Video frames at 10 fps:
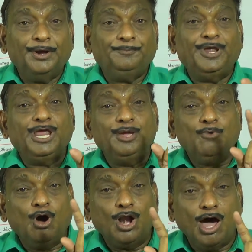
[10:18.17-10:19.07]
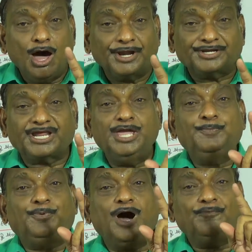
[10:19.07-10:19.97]
premolar
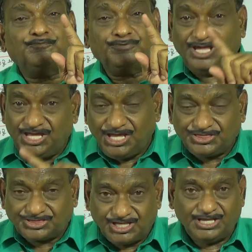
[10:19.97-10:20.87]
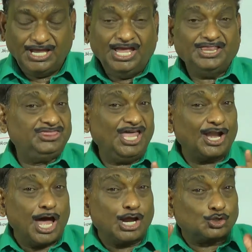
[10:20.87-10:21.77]
type of teeth,
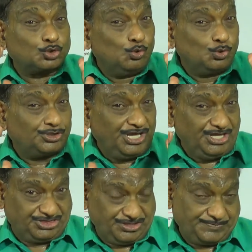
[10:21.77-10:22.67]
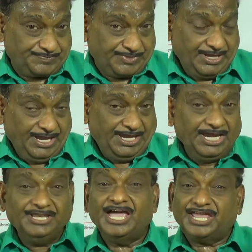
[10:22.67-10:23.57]
there are 2 teeth.
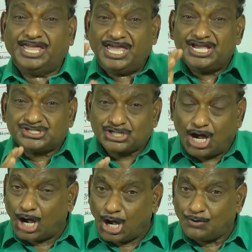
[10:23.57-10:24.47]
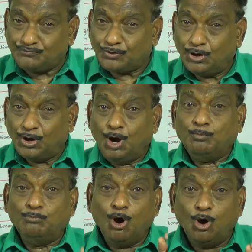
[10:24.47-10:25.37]
In the case of
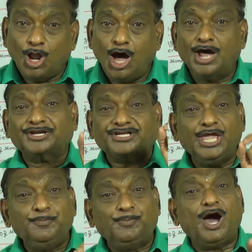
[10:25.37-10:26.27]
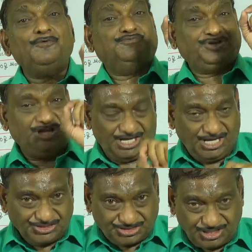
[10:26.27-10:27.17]
molar type of
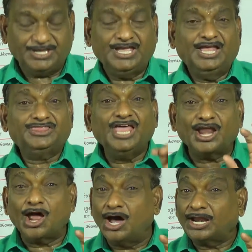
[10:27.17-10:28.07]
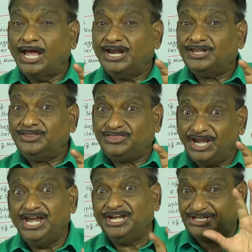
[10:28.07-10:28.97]
teeth, there are
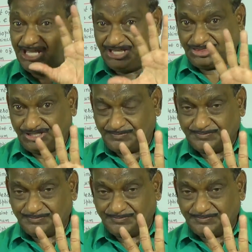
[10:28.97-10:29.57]
3 teeth.